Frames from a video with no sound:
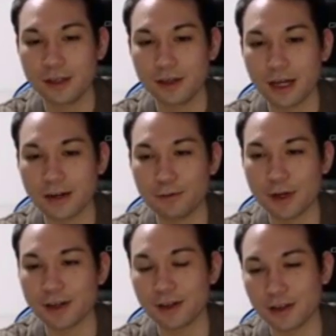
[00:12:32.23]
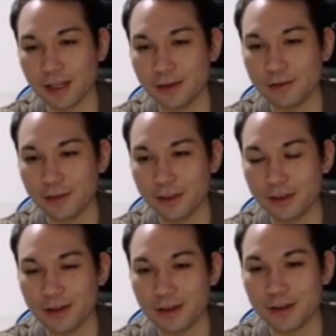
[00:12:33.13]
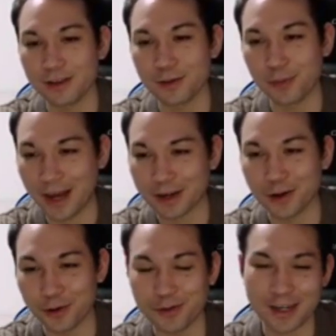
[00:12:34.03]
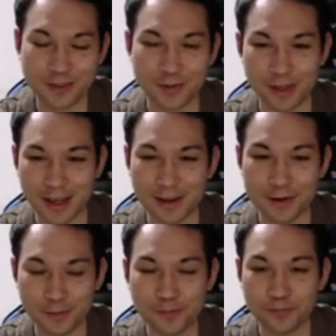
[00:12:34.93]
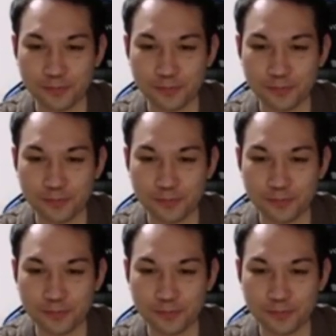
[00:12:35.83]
you kind of want to leave the bad ko threats for later.